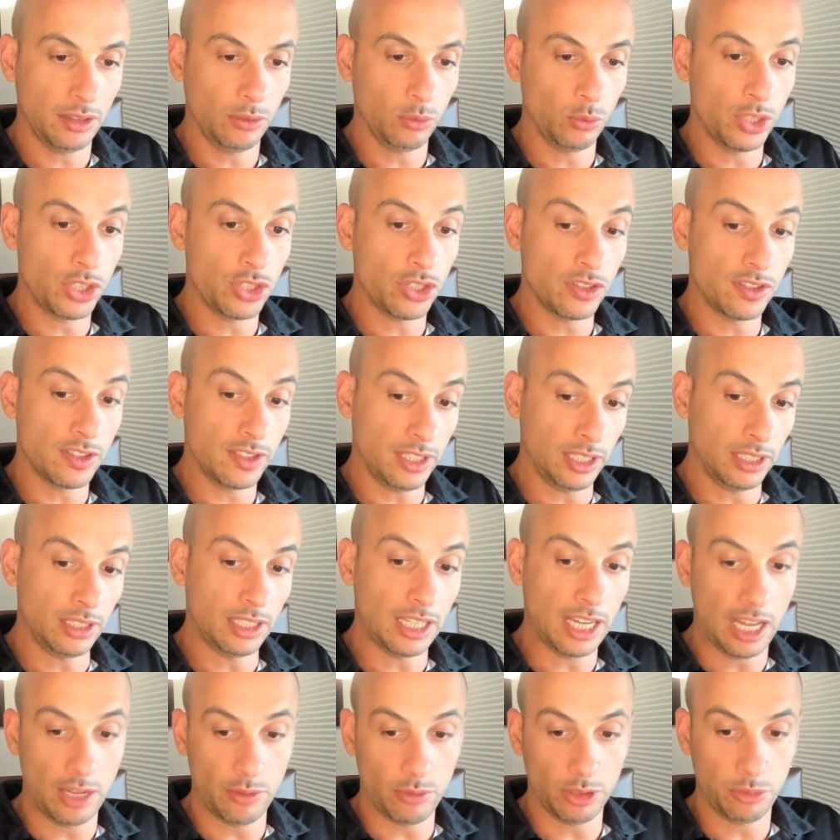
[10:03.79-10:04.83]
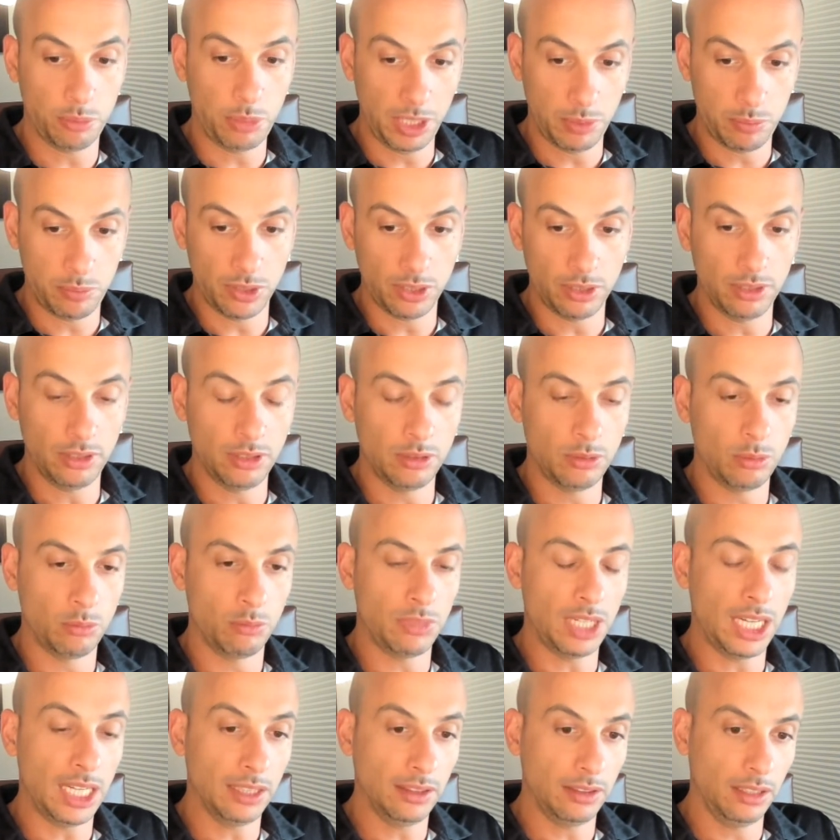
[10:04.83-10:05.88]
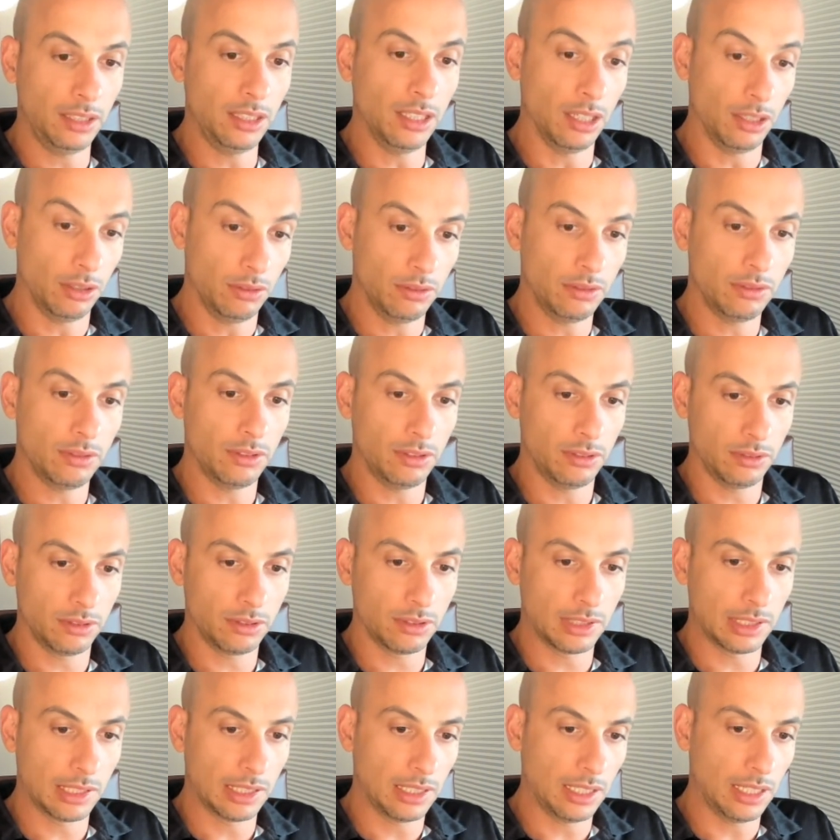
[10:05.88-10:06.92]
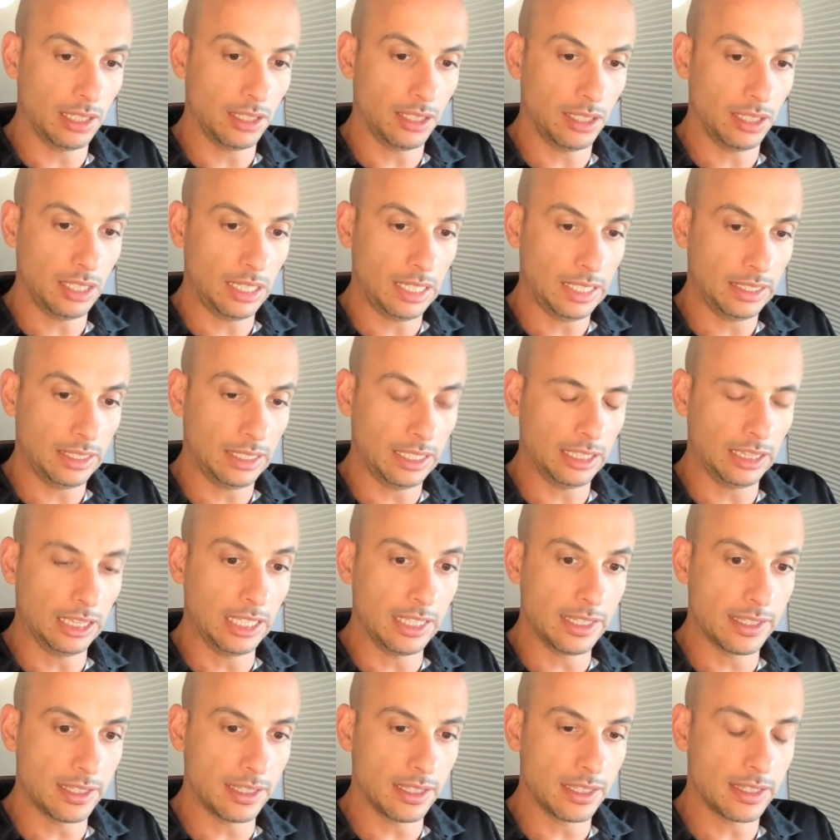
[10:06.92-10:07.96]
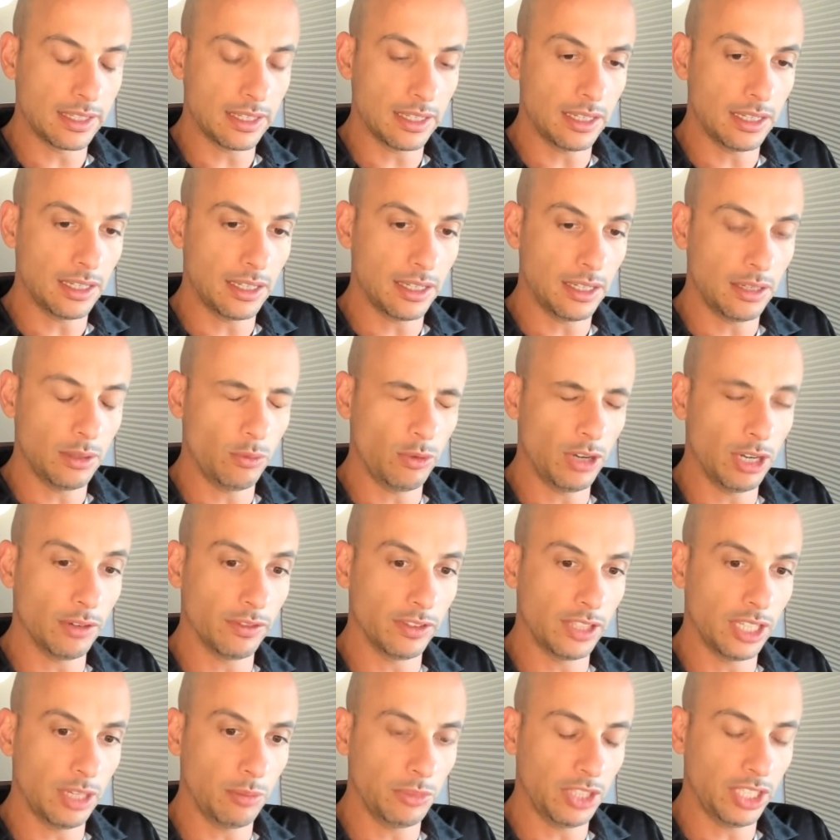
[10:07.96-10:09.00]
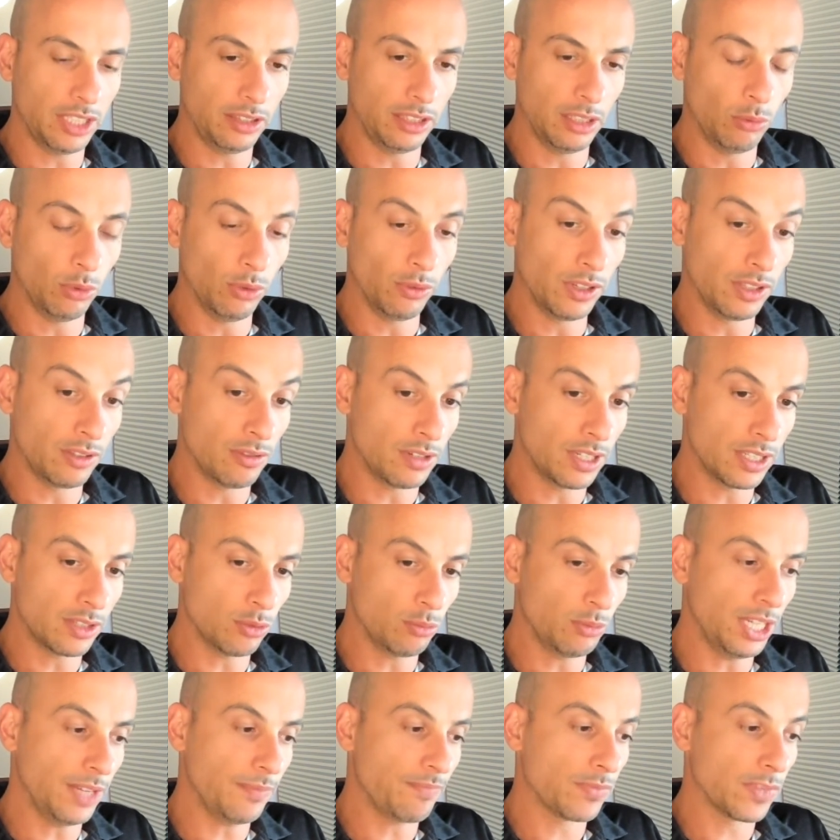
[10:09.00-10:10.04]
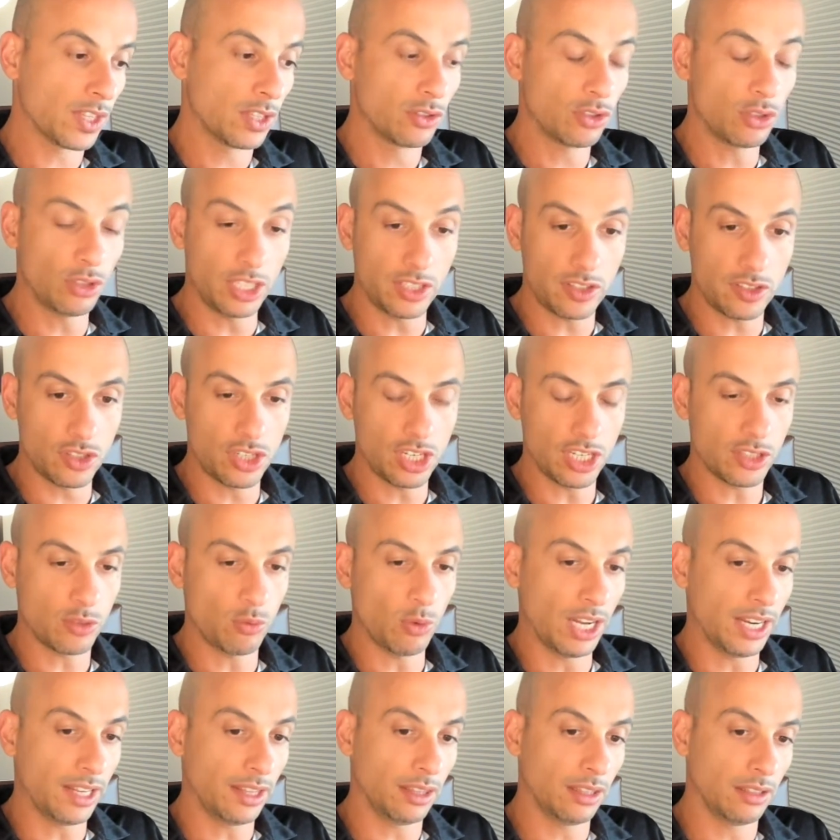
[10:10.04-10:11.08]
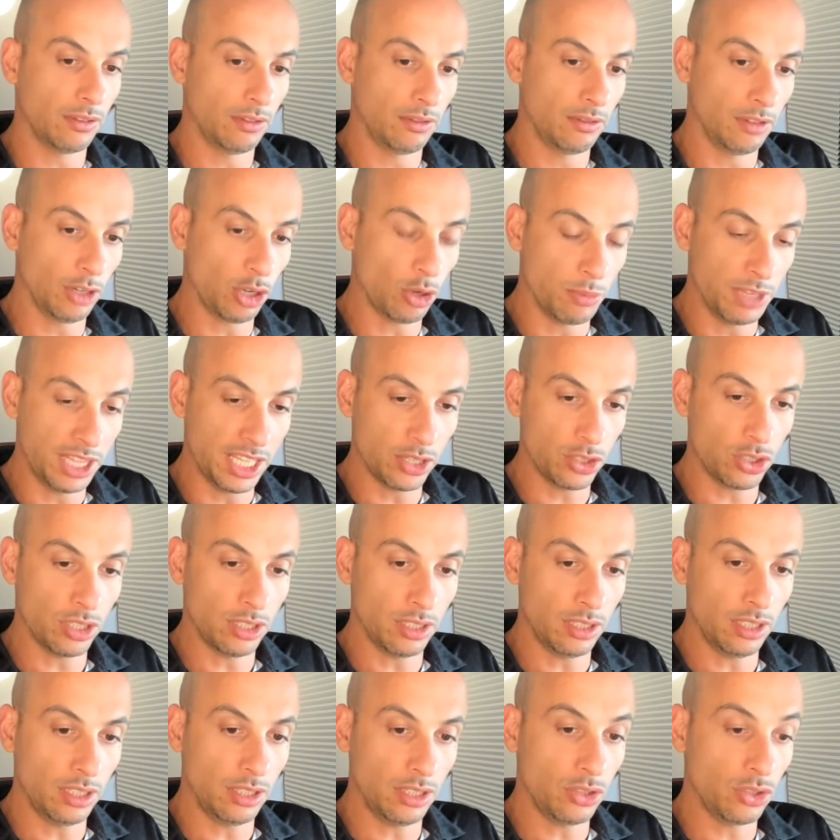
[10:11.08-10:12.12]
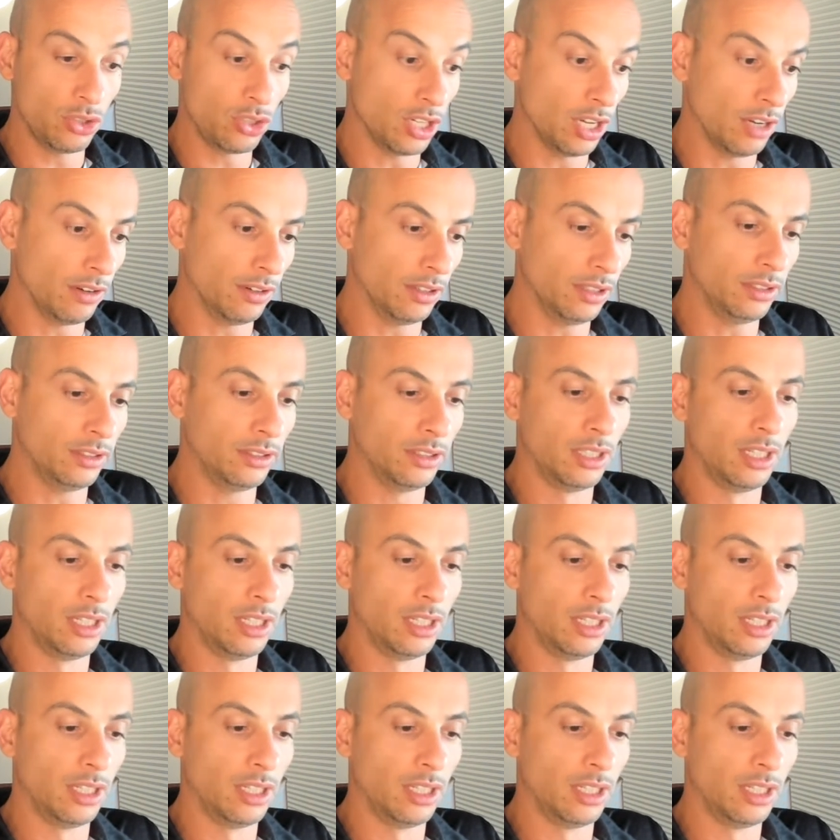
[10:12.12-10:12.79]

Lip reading: which is still 100 people, but at least it's one of them that they will read the resume. So this is just one recommendation in general.